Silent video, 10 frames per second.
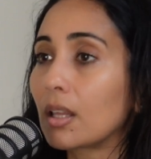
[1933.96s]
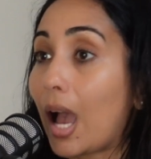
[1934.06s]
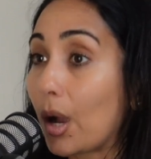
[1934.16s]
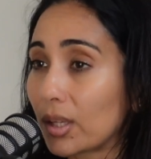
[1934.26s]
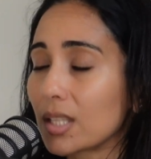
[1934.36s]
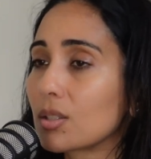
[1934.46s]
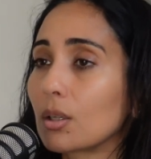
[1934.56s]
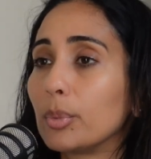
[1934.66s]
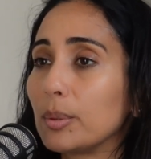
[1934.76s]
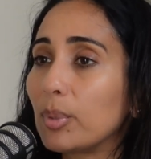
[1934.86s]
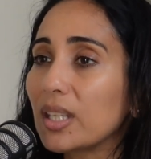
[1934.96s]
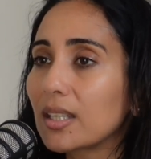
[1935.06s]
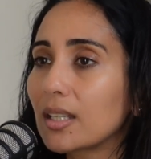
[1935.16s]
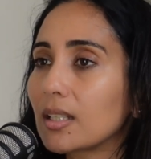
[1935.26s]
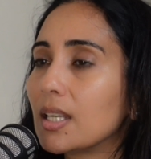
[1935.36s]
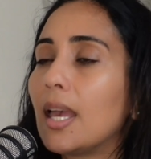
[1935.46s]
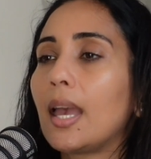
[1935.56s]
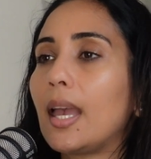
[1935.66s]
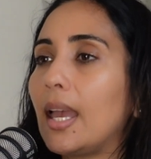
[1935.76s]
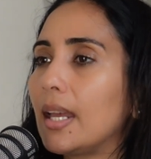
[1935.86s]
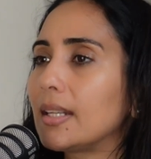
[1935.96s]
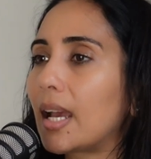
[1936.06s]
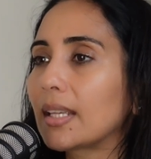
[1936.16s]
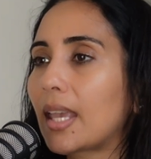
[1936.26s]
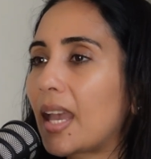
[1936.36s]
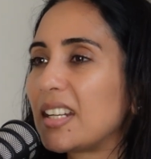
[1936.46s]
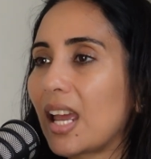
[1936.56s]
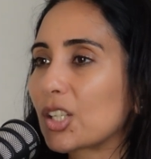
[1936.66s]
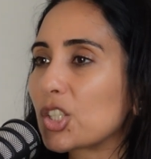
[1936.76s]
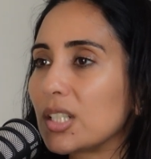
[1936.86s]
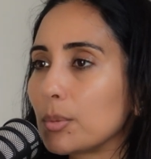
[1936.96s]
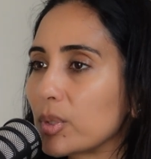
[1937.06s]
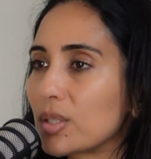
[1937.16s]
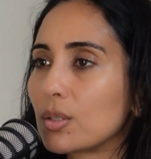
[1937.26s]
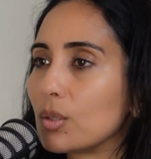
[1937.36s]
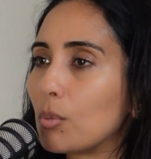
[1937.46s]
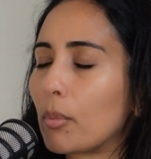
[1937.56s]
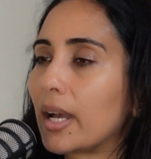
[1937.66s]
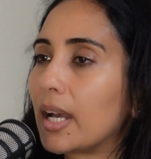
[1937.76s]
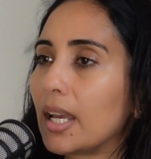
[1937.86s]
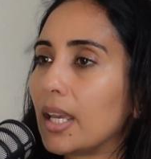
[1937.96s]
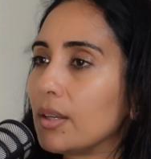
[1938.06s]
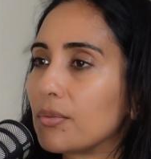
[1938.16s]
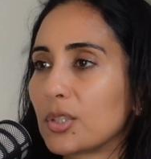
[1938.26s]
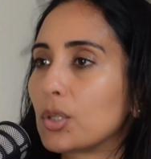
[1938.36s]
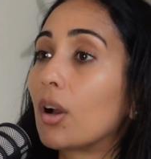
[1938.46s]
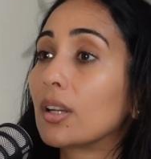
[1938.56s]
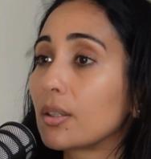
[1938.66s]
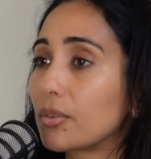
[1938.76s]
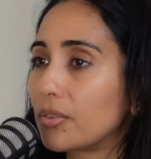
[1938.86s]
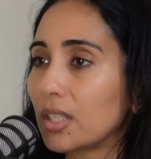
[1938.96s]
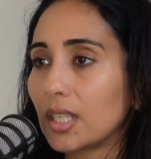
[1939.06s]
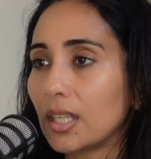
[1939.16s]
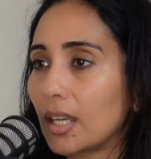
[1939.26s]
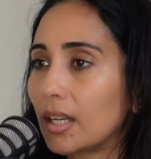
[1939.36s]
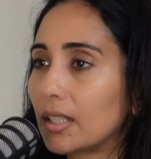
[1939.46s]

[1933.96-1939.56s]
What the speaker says: our kids are a bit bigger, and I can actually pursue my photography